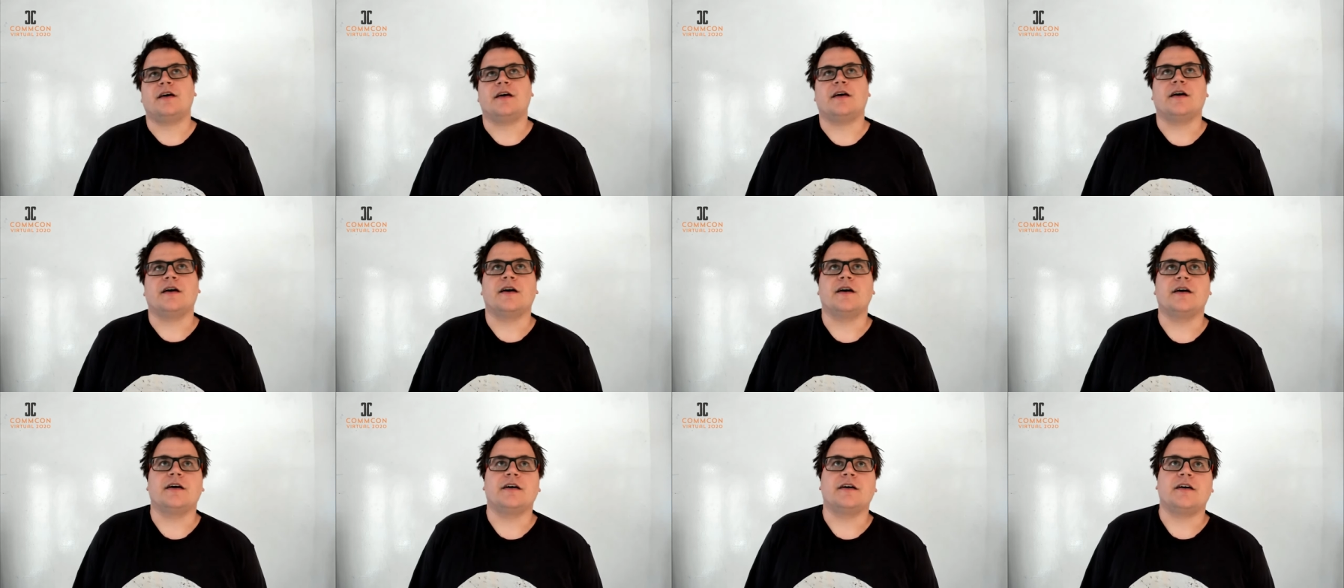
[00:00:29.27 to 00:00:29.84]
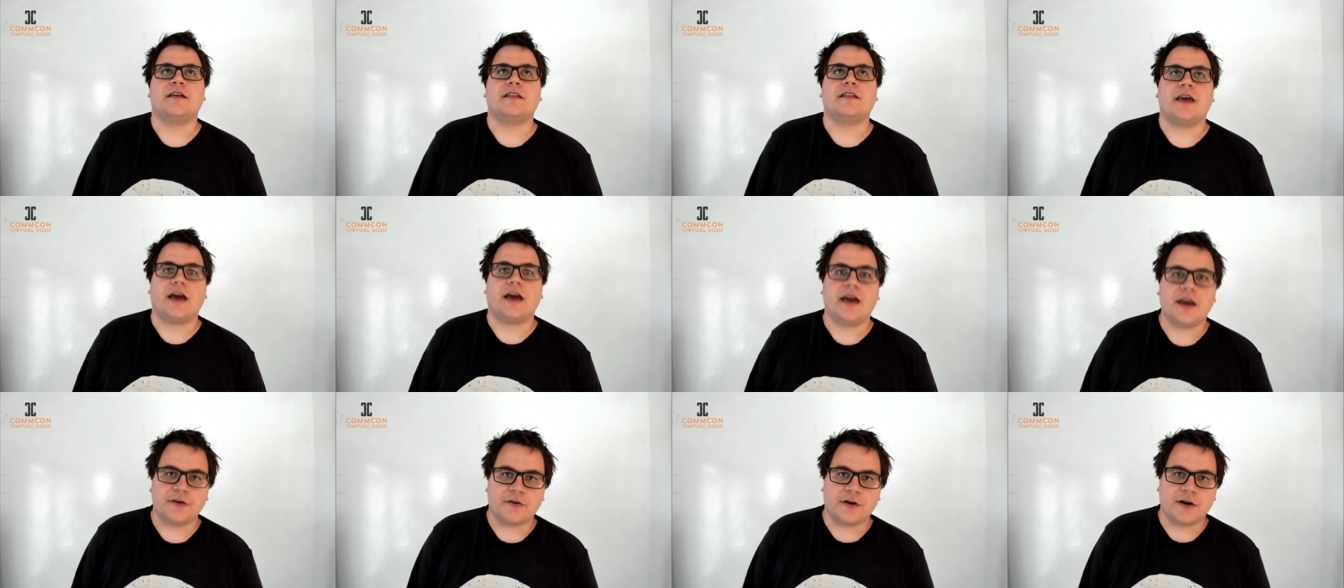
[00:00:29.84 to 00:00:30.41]
the
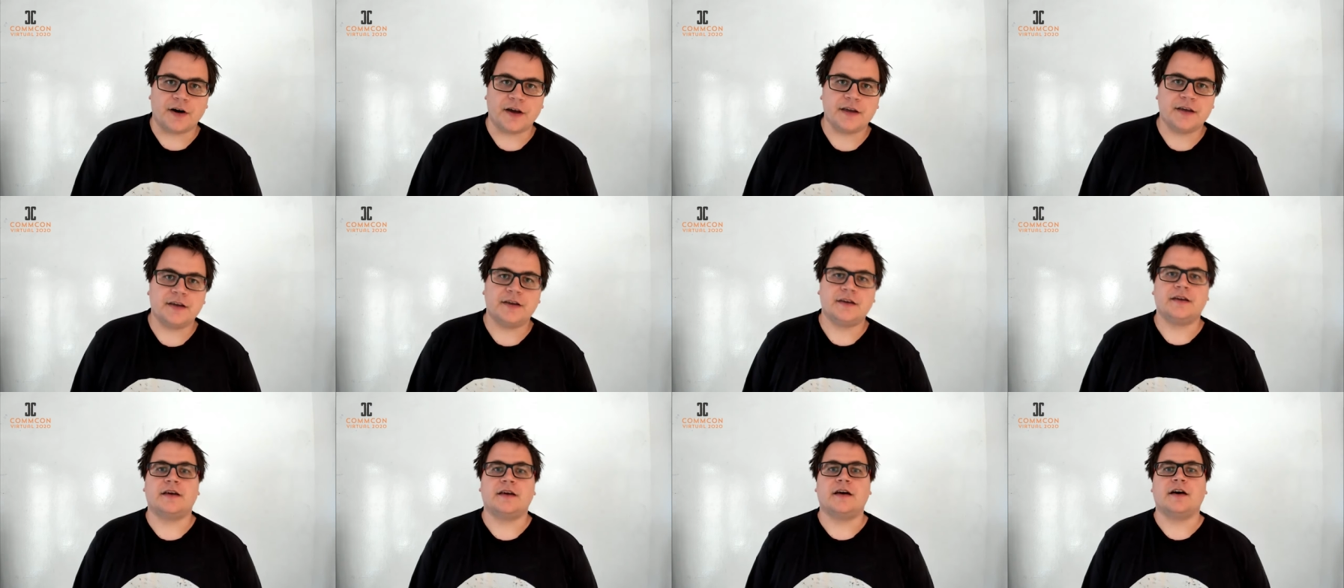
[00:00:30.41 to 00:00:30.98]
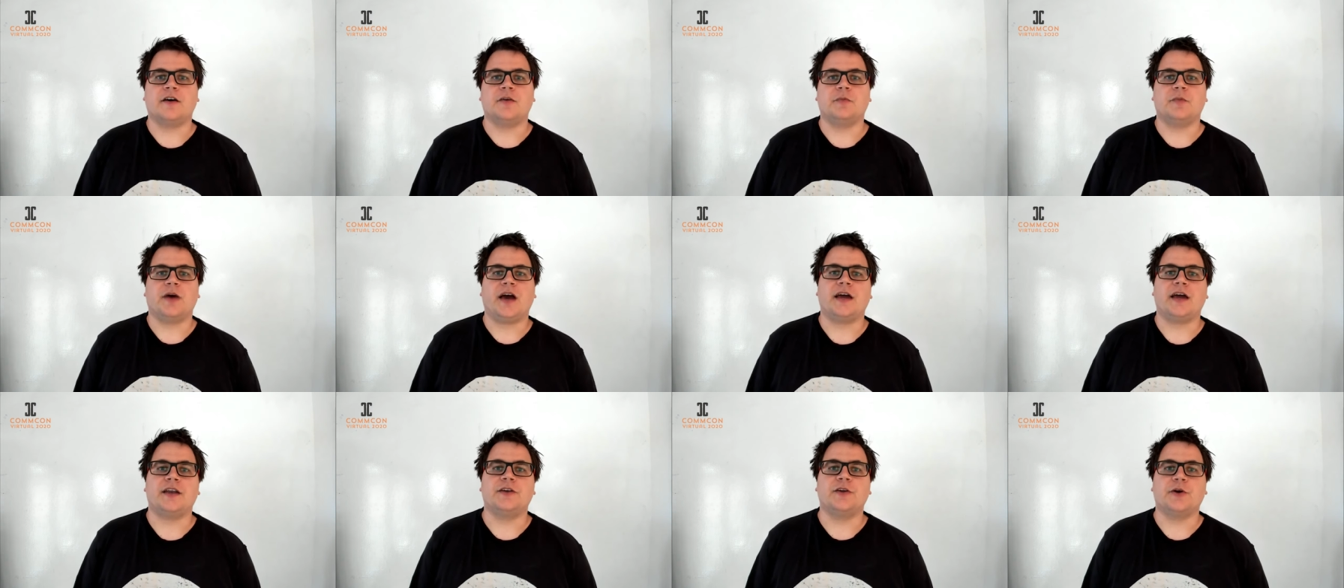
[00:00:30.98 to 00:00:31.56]
ARI,
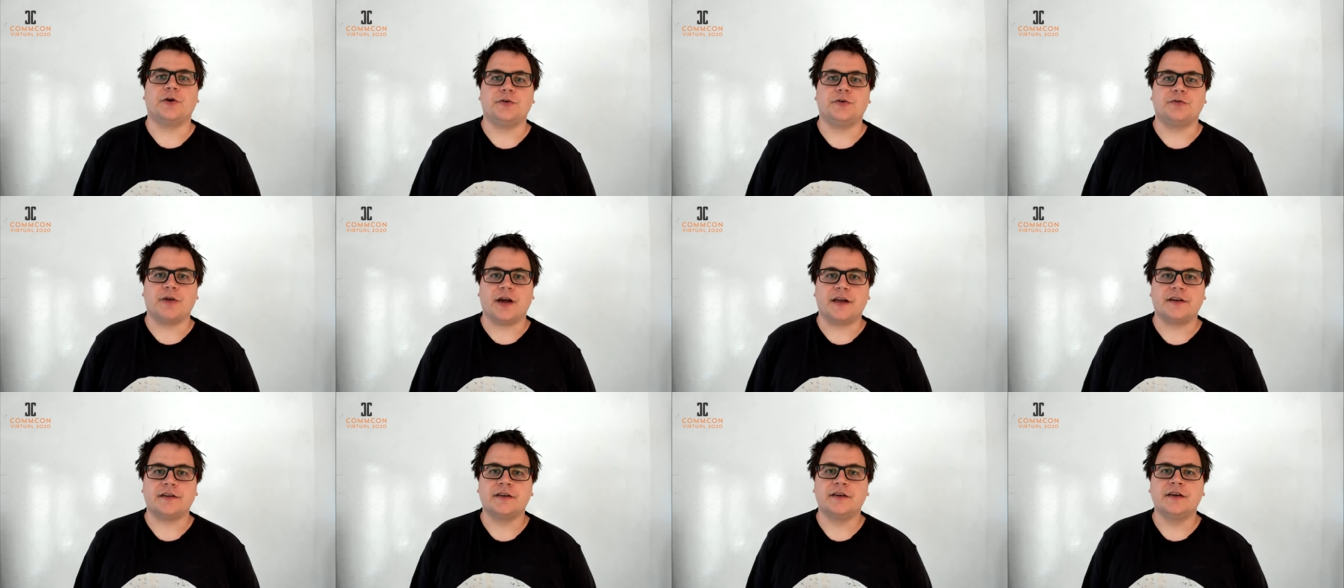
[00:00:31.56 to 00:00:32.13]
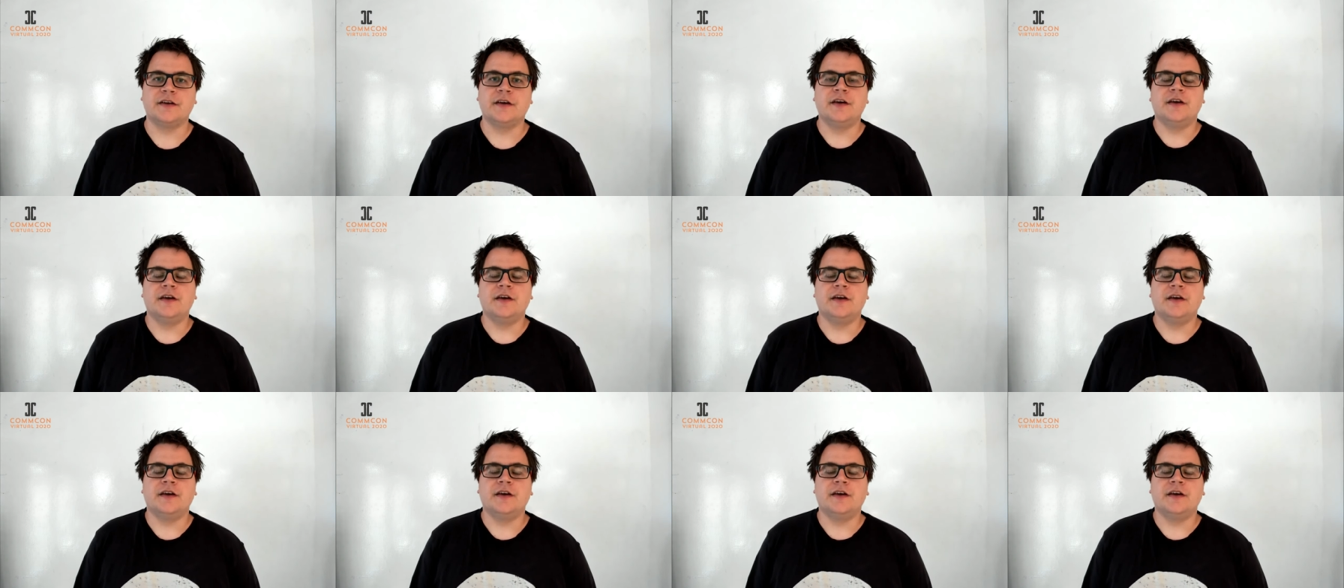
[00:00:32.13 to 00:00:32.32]
and Node-RED.